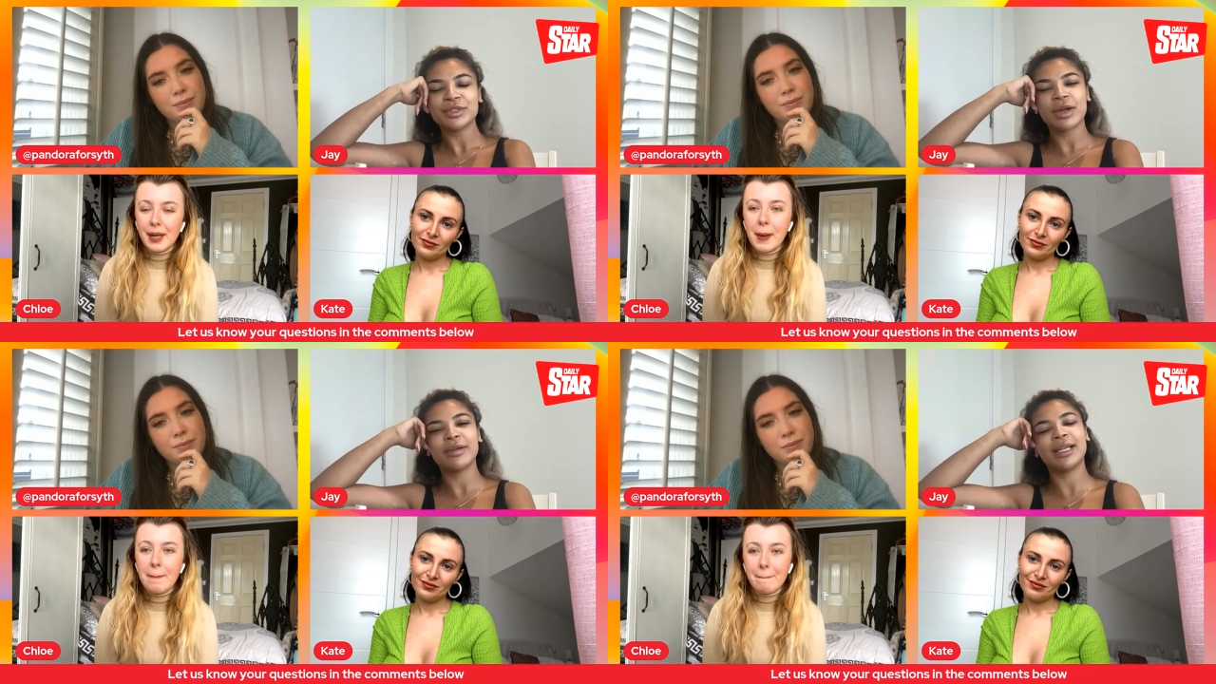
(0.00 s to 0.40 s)

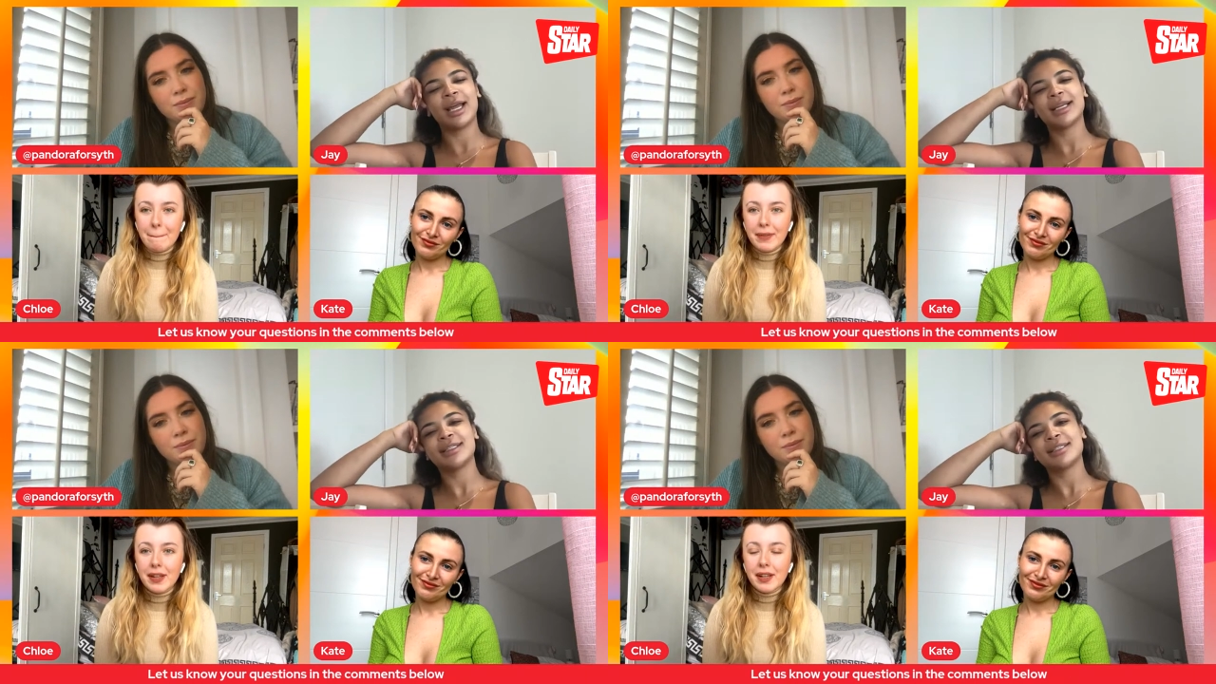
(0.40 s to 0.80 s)
Speaker 1: so I really
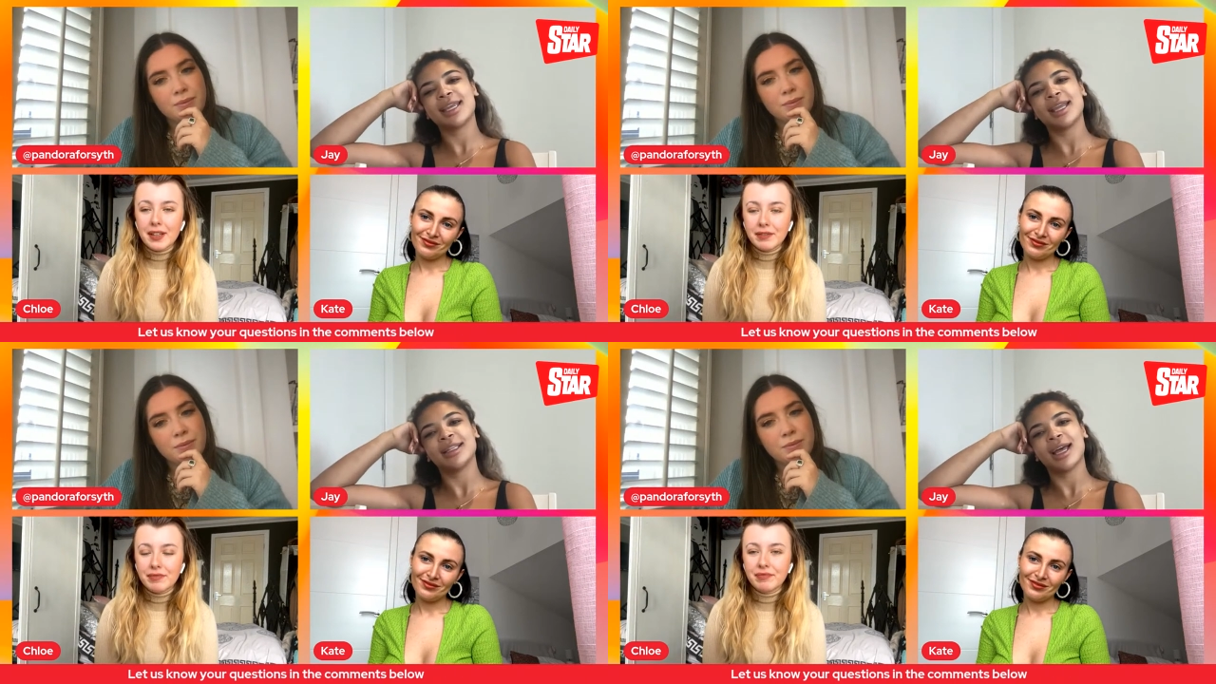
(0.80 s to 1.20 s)
like
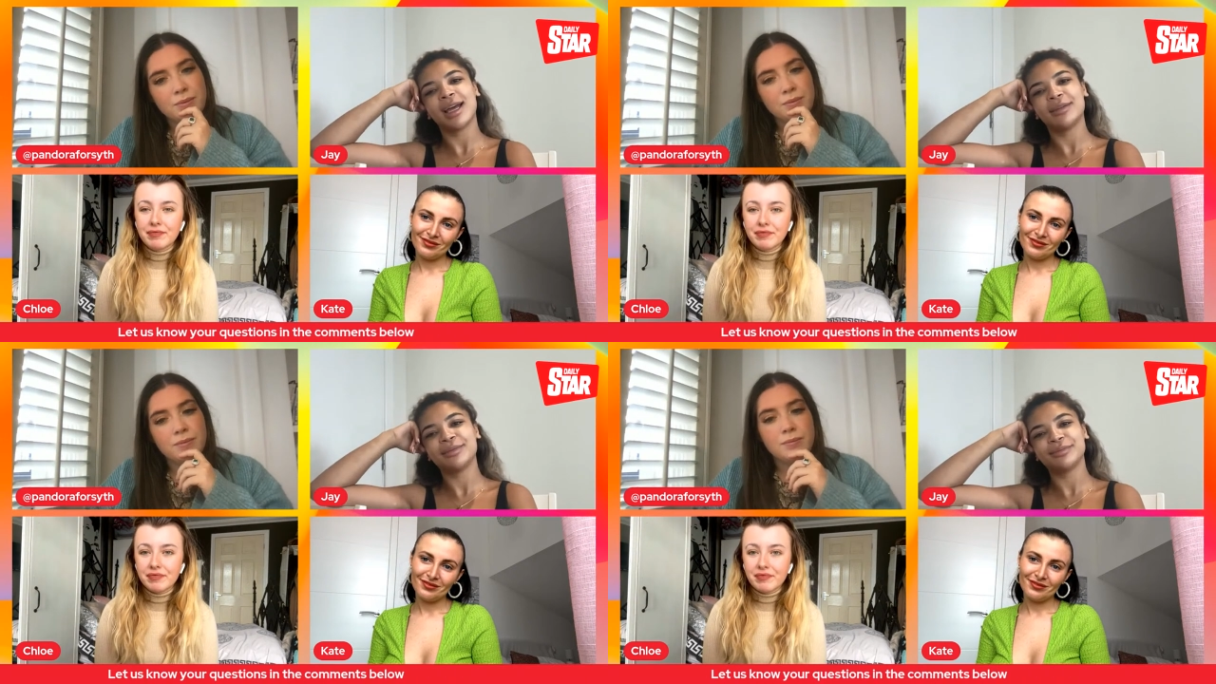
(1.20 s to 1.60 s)
seeing
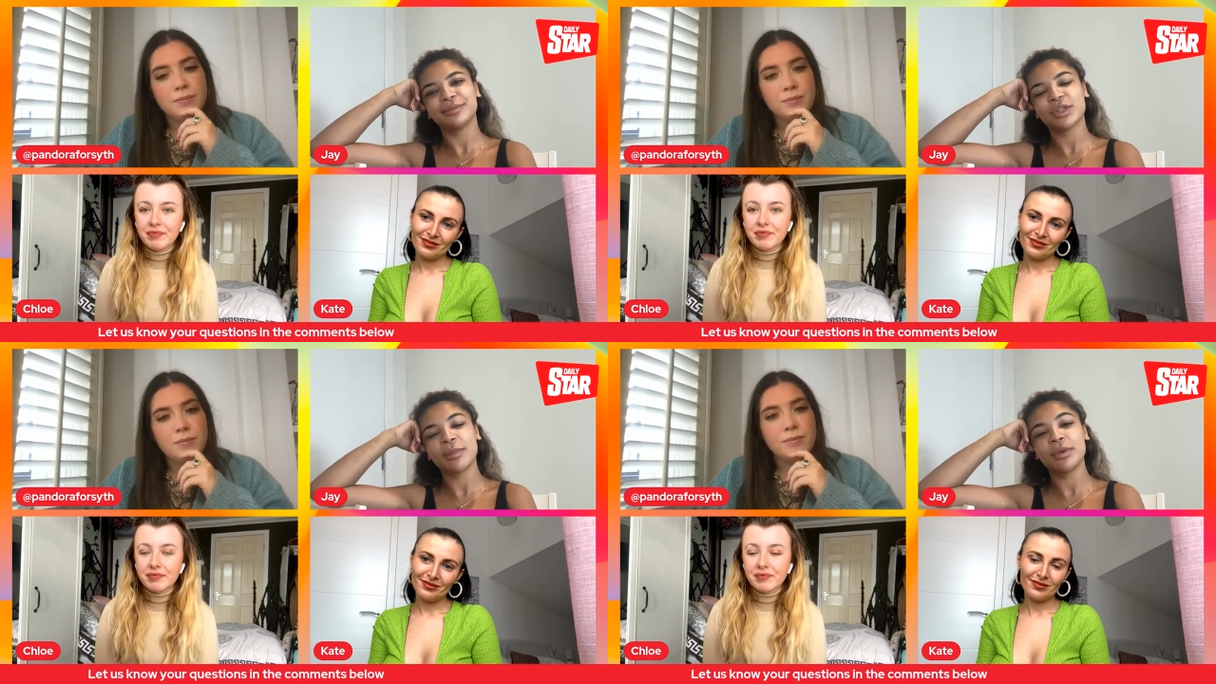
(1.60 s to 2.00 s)
that.
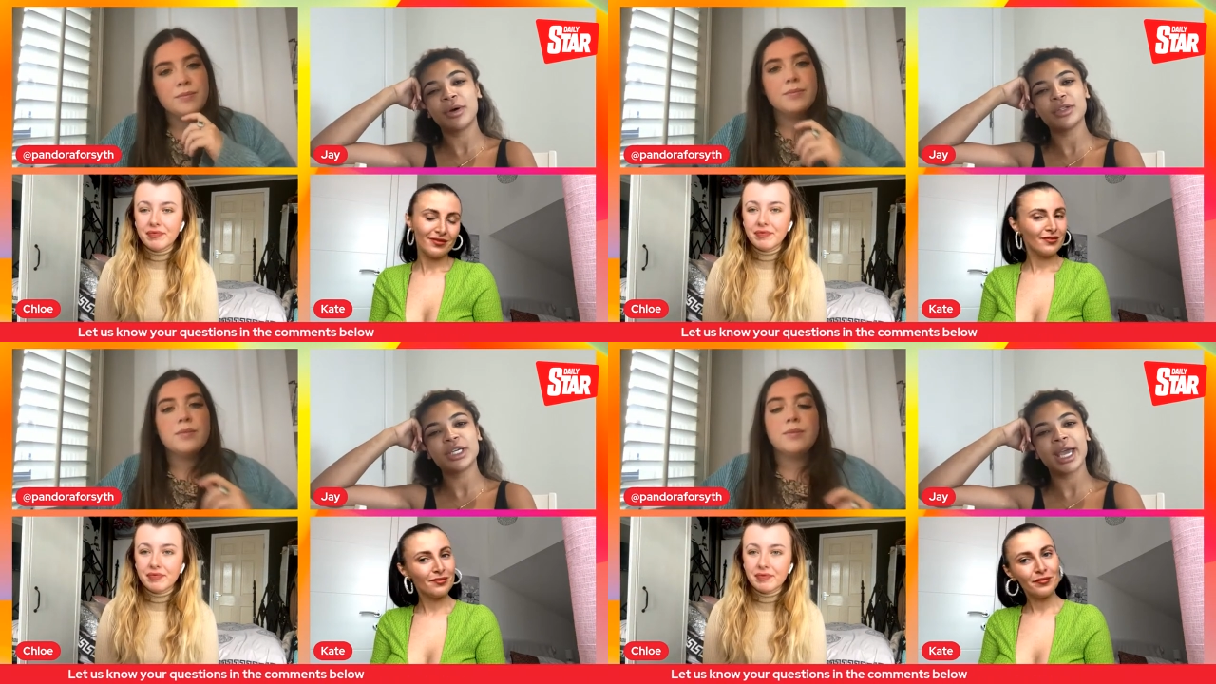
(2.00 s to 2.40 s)
So I'm going to
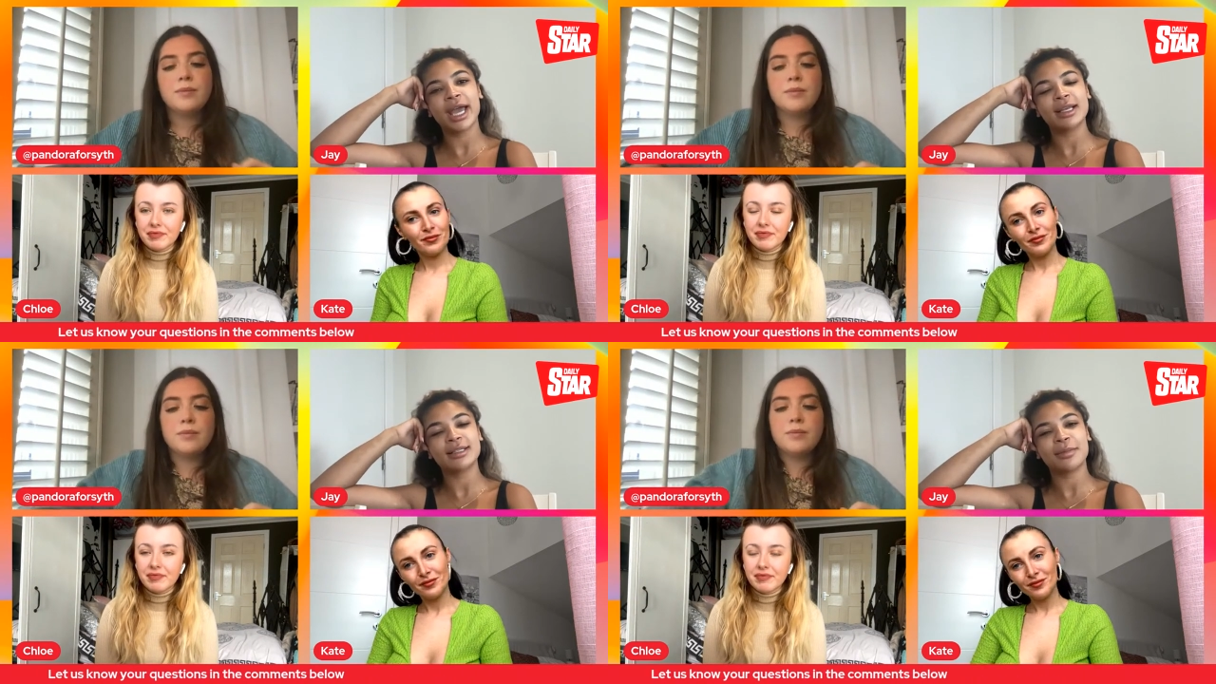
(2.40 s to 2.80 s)
watch it
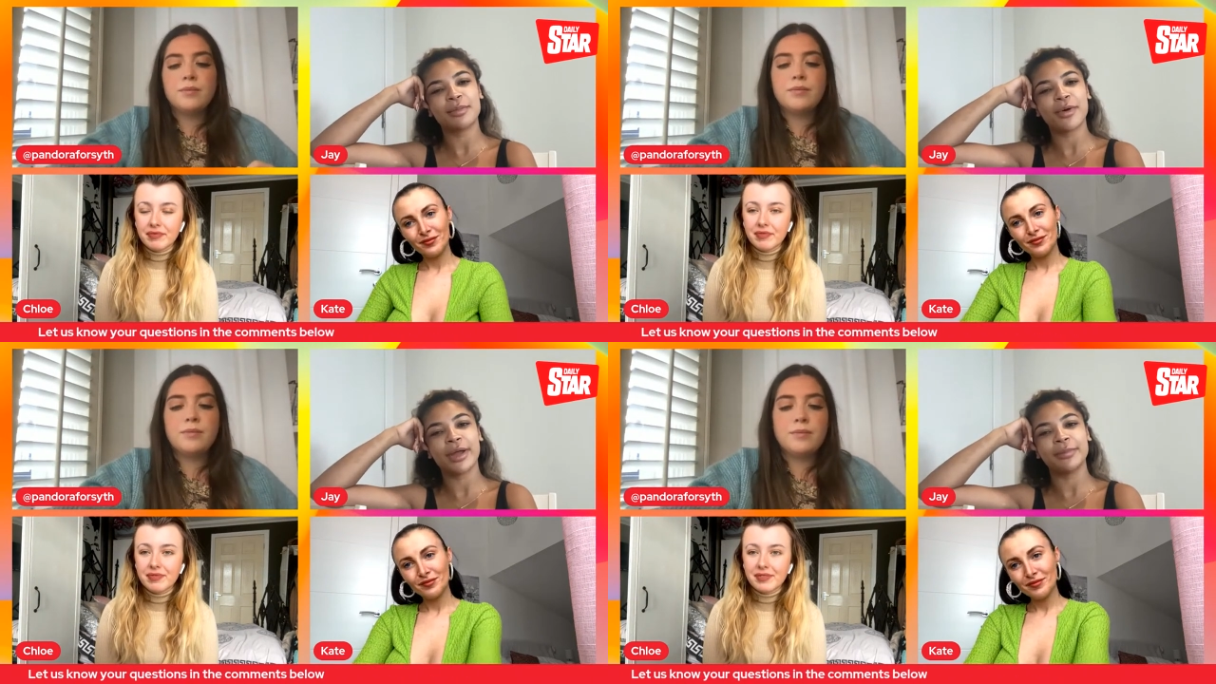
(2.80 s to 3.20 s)
at
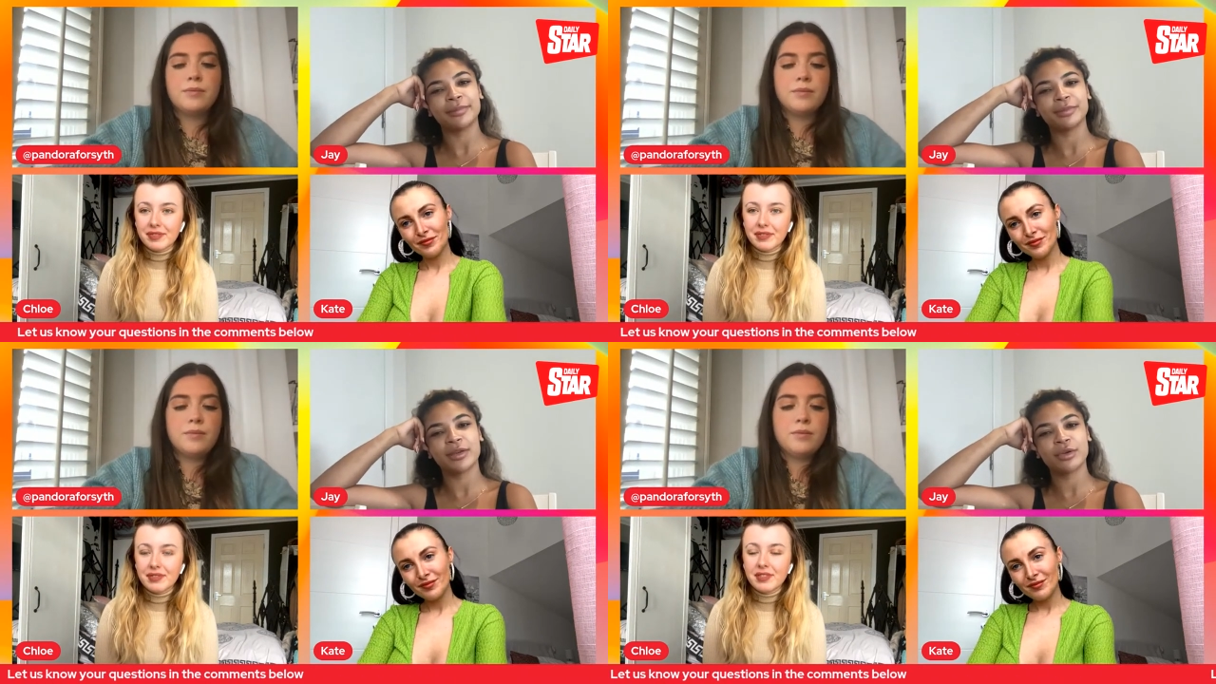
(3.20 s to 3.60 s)
some
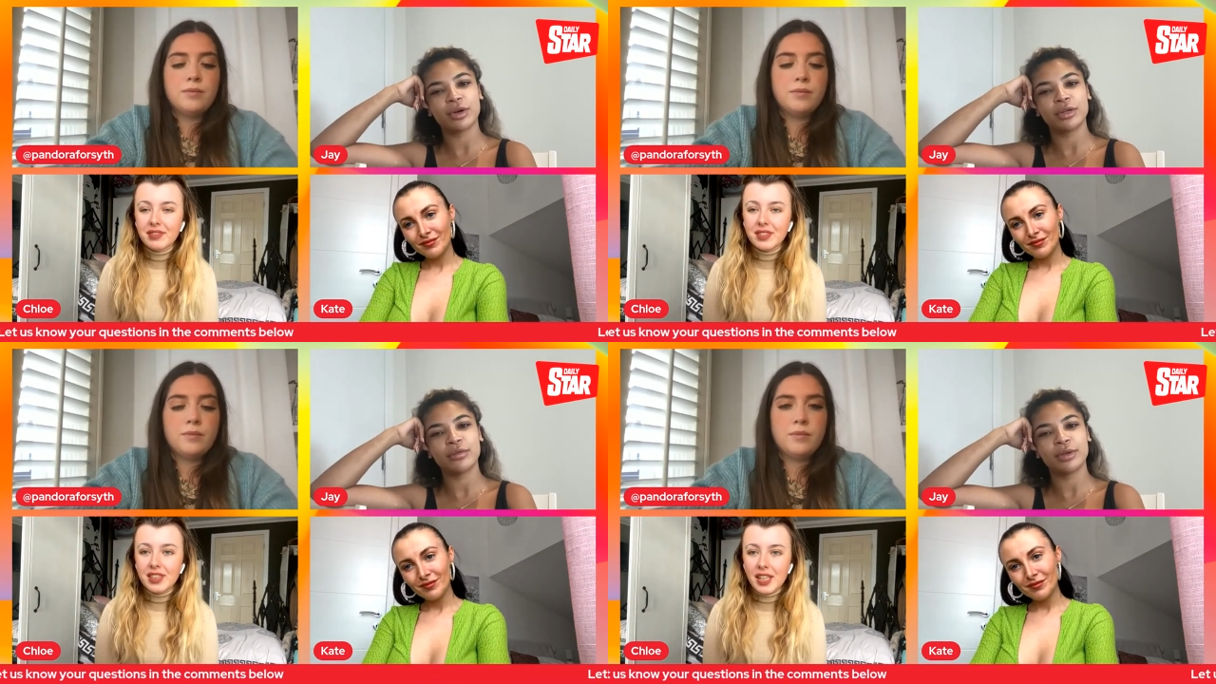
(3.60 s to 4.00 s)
point. They've got a new